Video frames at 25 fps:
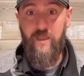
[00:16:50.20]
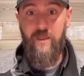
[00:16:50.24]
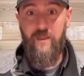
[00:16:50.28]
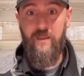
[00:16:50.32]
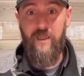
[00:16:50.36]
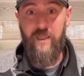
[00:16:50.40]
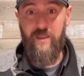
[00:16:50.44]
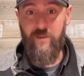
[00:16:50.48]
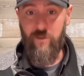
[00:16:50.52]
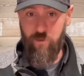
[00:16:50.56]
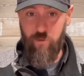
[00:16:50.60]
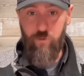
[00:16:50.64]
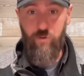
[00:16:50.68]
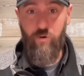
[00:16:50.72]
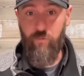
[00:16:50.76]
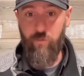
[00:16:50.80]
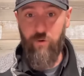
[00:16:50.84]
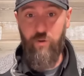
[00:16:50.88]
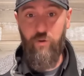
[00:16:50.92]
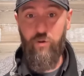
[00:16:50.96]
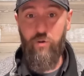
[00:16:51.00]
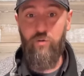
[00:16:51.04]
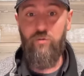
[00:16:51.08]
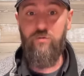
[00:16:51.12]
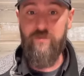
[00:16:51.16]
and you don't
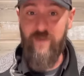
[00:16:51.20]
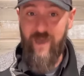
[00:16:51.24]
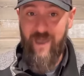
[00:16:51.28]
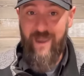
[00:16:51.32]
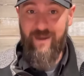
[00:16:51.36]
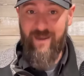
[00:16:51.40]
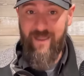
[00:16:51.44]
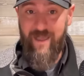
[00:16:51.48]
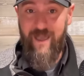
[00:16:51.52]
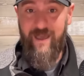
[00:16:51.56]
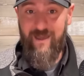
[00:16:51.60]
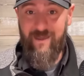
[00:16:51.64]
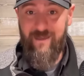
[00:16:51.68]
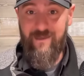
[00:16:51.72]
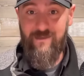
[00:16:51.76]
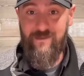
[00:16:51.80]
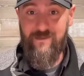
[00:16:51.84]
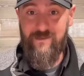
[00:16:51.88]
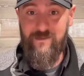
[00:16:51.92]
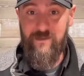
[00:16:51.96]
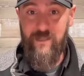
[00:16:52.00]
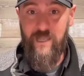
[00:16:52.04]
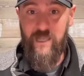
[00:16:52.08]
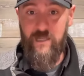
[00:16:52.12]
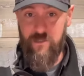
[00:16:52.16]
know who that guy
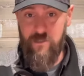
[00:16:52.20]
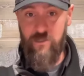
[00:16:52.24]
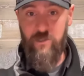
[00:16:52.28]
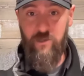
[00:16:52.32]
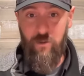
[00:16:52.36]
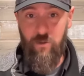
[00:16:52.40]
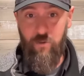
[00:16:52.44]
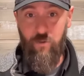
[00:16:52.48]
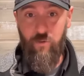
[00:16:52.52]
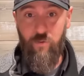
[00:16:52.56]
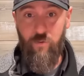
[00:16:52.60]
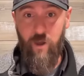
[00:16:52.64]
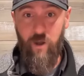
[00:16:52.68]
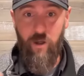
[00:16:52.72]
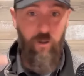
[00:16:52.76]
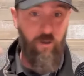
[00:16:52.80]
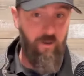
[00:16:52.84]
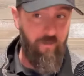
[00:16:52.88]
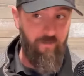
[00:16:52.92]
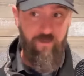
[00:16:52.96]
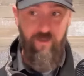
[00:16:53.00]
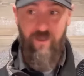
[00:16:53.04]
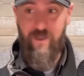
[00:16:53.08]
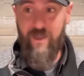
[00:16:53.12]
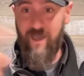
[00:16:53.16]
is. It's you. All
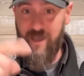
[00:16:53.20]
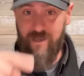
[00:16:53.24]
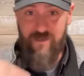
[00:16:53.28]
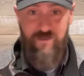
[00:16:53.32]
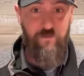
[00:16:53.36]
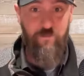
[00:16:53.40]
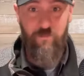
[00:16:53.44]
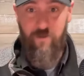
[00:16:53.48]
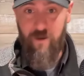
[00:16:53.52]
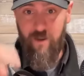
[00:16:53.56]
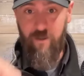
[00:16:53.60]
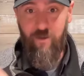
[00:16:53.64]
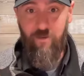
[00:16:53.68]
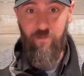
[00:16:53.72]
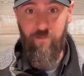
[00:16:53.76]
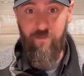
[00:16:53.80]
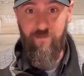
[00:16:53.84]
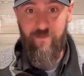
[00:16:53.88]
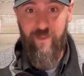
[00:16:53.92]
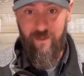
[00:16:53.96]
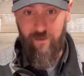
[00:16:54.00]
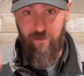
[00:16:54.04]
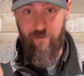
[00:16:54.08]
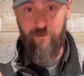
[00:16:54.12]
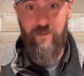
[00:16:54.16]
of the guys around,
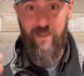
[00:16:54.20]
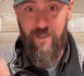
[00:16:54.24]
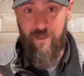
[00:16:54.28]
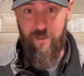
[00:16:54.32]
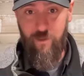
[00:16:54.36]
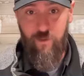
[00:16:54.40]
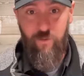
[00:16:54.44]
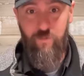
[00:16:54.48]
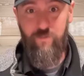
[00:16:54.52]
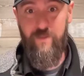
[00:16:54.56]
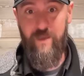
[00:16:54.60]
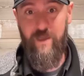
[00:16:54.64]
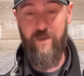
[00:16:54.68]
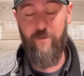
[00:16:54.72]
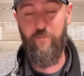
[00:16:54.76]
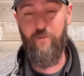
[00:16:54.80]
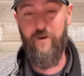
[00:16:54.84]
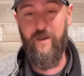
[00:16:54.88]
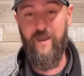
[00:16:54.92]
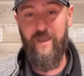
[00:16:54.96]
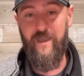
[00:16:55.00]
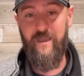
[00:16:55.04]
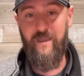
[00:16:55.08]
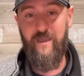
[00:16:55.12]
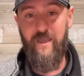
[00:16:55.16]
they look at you that
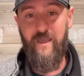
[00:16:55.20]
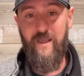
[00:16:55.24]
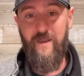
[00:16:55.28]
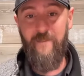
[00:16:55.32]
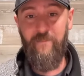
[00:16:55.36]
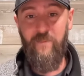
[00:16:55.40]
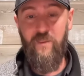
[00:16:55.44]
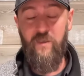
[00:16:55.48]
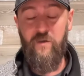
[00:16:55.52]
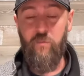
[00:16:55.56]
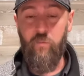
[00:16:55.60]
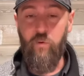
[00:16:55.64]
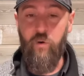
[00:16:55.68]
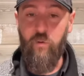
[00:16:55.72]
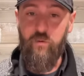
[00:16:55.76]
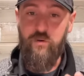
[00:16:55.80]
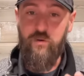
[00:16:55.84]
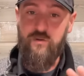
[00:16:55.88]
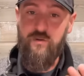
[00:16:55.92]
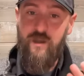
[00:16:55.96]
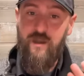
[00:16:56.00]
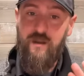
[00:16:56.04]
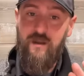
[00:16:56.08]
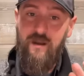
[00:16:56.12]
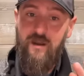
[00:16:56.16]
way. But what we're
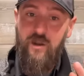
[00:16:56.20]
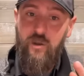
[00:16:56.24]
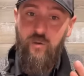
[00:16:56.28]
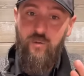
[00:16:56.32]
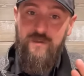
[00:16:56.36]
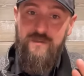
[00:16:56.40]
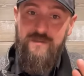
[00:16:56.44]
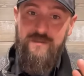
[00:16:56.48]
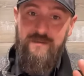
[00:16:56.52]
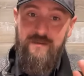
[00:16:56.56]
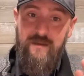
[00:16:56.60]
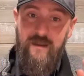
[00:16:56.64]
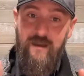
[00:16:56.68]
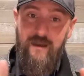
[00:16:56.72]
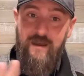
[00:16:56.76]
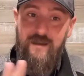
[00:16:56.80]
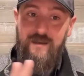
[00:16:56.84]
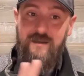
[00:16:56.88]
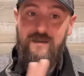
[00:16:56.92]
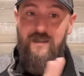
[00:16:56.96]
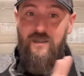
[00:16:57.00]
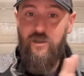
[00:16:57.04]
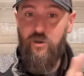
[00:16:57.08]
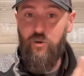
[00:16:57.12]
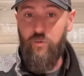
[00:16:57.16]
trying to do is
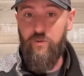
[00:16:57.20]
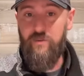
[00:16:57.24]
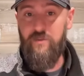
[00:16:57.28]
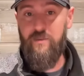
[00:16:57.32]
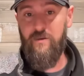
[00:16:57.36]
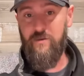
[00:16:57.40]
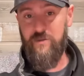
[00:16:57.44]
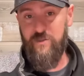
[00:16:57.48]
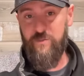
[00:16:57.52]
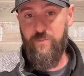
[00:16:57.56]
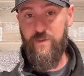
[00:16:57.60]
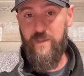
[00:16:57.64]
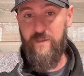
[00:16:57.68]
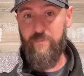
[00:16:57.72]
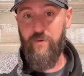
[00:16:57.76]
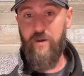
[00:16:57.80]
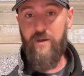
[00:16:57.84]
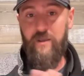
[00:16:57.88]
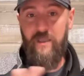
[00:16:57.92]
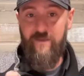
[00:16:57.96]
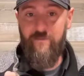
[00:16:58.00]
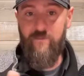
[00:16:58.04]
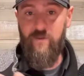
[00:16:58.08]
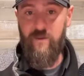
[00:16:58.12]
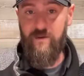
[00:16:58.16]
not deal with those people. I'll
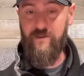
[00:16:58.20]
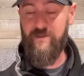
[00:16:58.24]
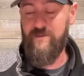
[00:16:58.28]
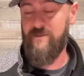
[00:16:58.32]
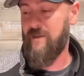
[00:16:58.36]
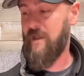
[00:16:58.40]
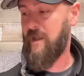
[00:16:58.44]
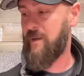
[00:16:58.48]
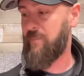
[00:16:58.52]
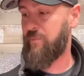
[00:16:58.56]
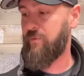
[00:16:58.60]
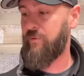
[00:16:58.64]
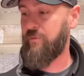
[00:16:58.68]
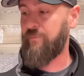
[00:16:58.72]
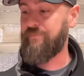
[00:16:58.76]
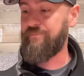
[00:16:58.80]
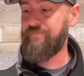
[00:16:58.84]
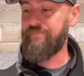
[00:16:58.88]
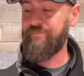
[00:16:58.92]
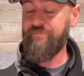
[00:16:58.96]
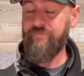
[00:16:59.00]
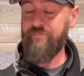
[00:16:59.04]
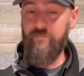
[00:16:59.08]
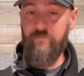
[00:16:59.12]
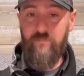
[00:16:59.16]
give you an example.
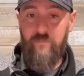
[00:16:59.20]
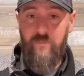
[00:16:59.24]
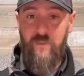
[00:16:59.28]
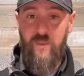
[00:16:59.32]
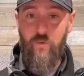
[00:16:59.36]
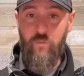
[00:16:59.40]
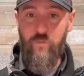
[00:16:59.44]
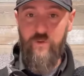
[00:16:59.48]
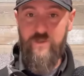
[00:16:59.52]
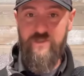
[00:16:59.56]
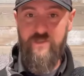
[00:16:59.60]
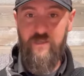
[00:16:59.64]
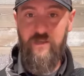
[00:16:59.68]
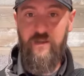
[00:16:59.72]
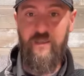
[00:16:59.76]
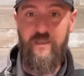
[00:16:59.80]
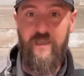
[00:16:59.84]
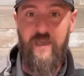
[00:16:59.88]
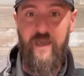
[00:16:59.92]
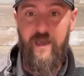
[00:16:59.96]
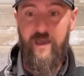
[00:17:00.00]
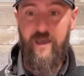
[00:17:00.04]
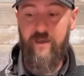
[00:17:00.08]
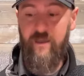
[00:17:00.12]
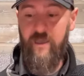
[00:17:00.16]
We sent a
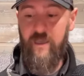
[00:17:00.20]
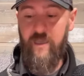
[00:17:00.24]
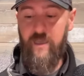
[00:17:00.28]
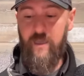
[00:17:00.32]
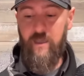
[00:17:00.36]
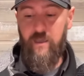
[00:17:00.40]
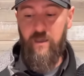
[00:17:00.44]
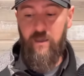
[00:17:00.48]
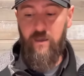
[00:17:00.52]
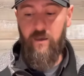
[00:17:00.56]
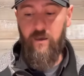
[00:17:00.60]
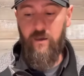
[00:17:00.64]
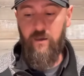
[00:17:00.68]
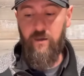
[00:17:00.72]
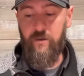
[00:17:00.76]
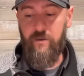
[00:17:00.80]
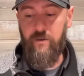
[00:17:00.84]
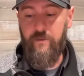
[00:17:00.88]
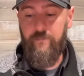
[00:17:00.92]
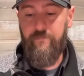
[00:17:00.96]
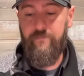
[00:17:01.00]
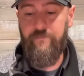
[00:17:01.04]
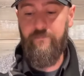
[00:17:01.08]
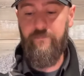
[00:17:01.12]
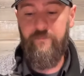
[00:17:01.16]
guy uh,
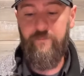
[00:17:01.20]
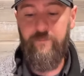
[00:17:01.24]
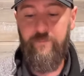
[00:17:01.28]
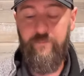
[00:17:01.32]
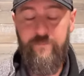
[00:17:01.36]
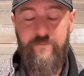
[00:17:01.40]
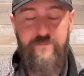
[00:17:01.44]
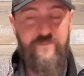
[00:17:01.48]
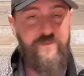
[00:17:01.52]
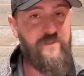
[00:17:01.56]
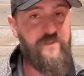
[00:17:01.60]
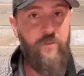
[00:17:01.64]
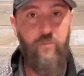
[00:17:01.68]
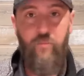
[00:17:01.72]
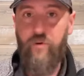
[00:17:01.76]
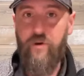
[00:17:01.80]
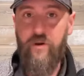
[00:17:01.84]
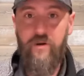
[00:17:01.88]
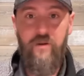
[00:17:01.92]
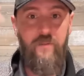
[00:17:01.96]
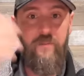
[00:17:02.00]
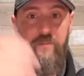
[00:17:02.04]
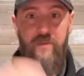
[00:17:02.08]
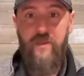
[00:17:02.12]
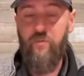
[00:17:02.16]
somewhere
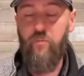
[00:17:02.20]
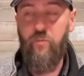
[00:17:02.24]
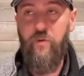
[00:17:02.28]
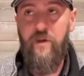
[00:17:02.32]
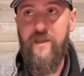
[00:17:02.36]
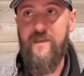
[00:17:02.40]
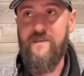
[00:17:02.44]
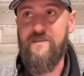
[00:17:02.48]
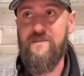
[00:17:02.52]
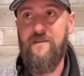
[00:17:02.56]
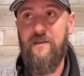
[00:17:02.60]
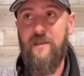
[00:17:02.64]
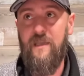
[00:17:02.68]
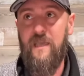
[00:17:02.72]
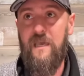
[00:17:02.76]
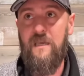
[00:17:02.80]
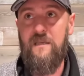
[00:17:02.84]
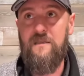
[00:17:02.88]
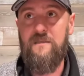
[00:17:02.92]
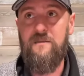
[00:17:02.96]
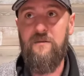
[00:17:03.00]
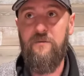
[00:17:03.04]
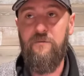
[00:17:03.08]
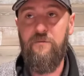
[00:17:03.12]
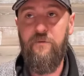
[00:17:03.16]
in the Midwest a
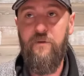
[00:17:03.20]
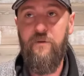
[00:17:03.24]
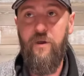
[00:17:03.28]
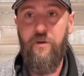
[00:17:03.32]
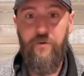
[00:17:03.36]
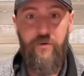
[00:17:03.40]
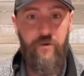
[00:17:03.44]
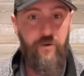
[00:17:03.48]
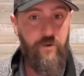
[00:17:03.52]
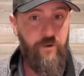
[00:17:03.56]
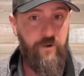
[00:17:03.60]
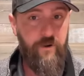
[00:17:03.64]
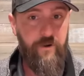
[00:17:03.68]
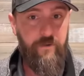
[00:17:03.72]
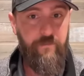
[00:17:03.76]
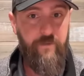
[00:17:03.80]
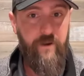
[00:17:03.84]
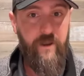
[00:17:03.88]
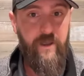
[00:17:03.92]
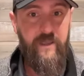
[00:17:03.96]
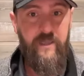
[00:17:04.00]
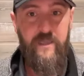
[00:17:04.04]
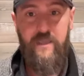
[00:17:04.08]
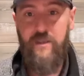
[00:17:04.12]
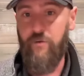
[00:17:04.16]
case of gutter guard,
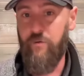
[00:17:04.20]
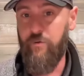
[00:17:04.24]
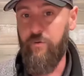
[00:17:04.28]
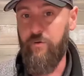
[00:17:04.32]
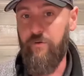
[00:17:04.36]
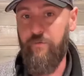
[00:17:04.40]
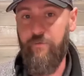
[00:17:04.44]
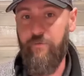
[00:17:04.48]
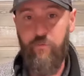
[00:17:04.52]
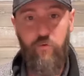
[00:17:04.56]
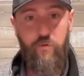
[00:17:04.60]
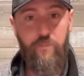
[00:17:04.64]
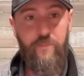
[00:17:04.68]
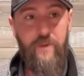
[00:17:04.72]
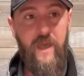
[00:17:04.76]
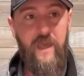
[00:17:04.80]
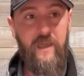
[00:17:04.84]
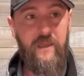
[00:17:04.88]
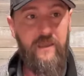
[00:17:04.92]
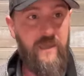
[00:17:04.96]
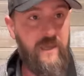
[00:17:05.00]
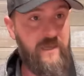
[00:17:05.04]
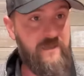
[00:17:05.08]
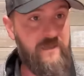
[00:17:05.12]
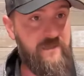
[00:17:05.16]
right? He ordered a four
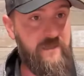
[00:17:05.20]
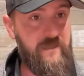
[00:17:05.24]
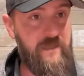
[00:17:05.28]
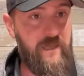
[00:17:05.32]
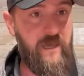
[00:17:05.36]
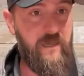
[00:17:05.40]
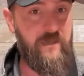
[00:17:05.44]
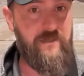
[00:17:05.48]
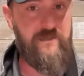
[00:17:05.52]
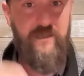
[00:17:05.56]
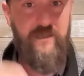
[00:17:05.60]
pack case, he got his